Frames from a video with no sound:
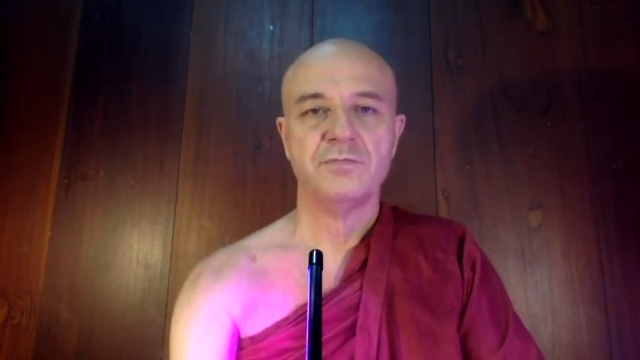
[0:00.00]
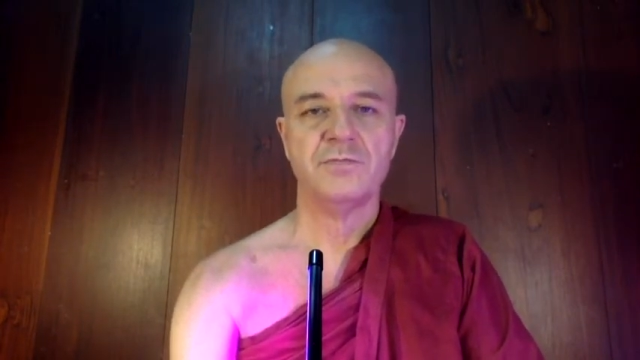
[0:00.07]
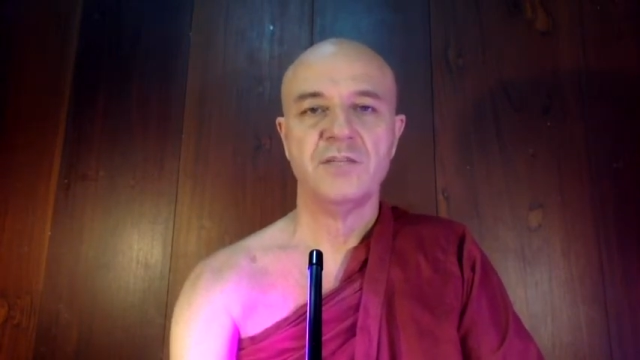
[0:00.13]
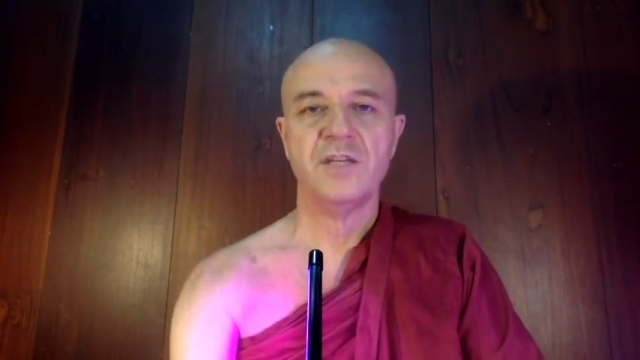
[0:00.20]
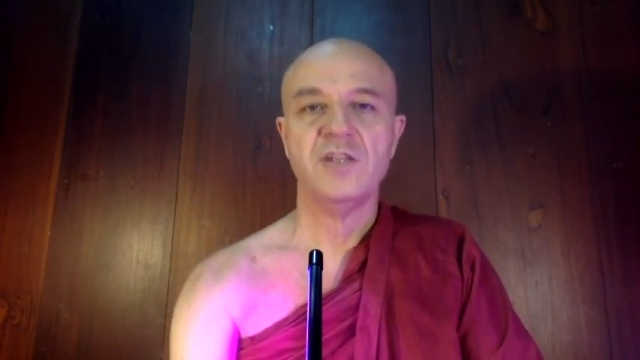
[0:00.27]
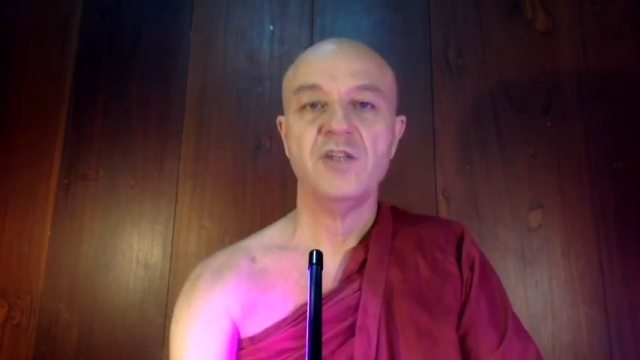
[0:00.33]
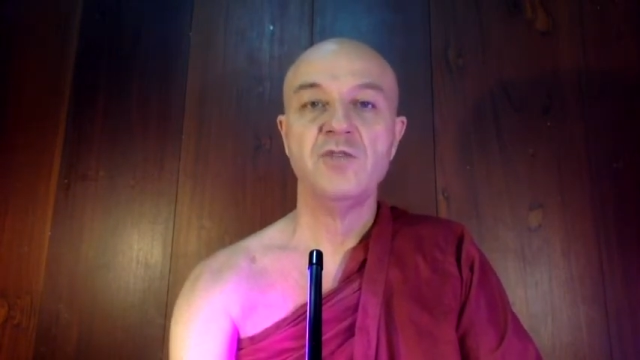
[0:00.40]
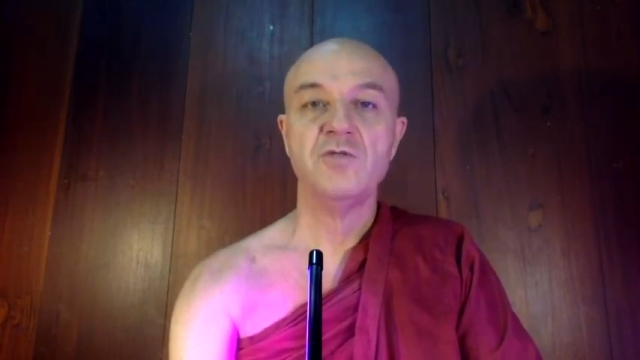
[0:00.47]

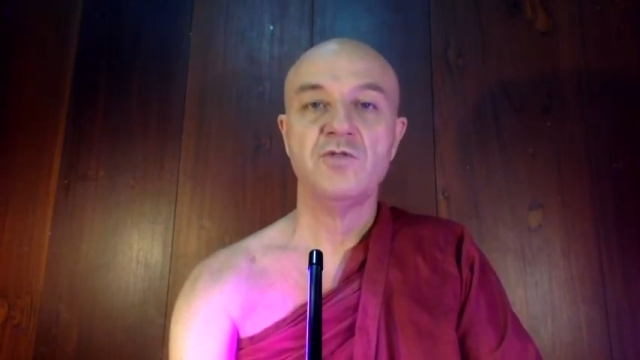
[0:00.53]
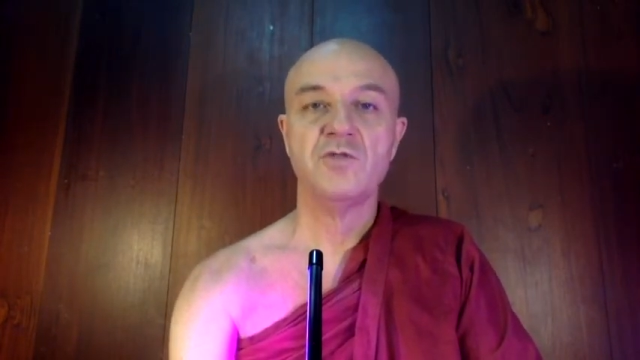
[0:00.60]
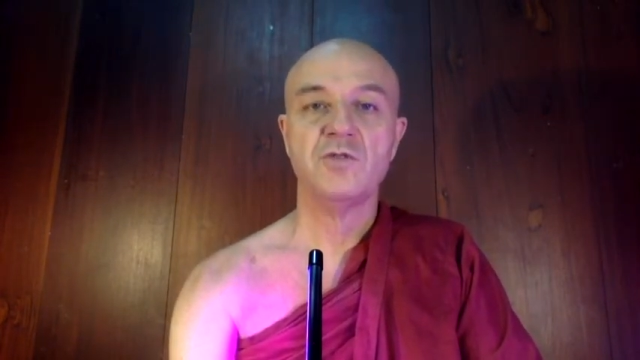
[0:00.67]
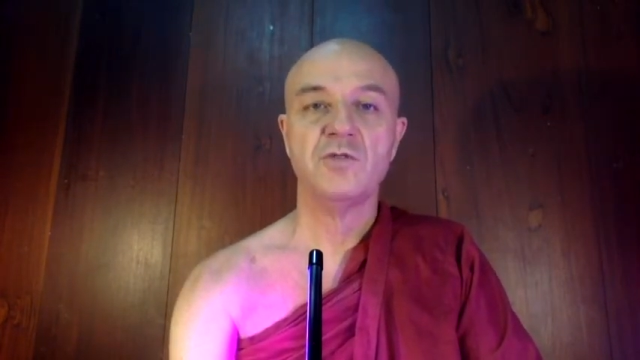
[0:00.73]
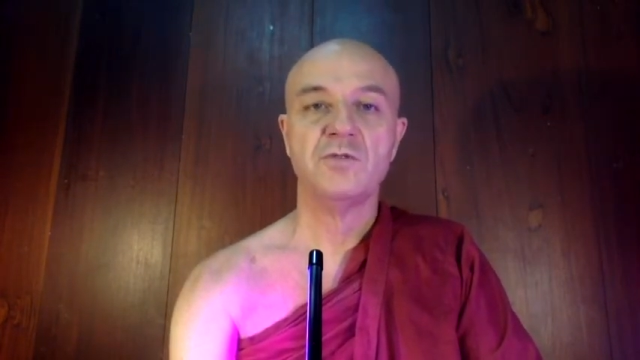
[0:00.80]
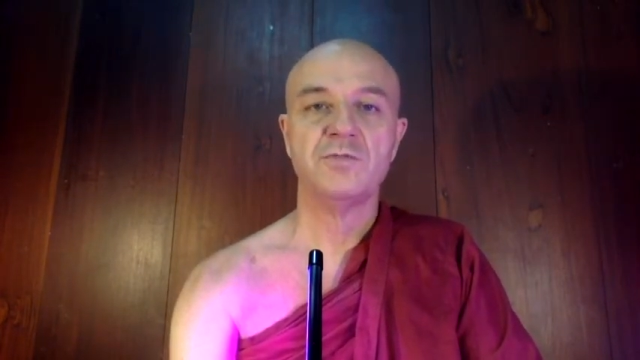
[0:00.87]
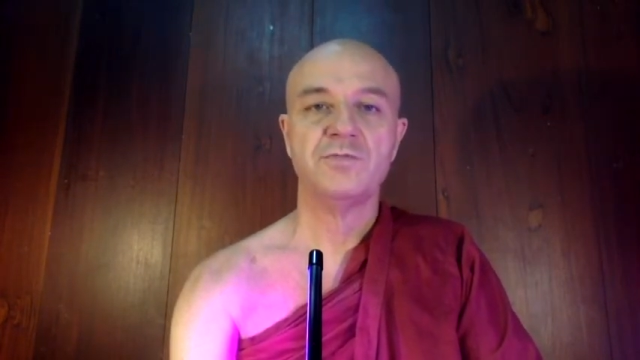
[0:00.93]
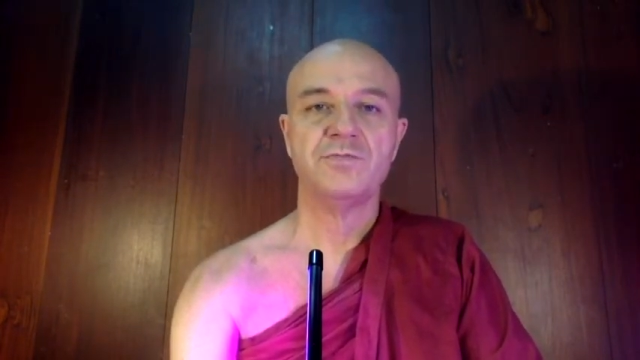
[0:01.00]
They're
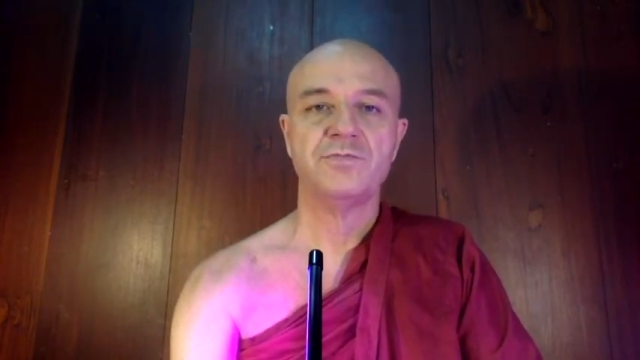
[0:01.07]
neutral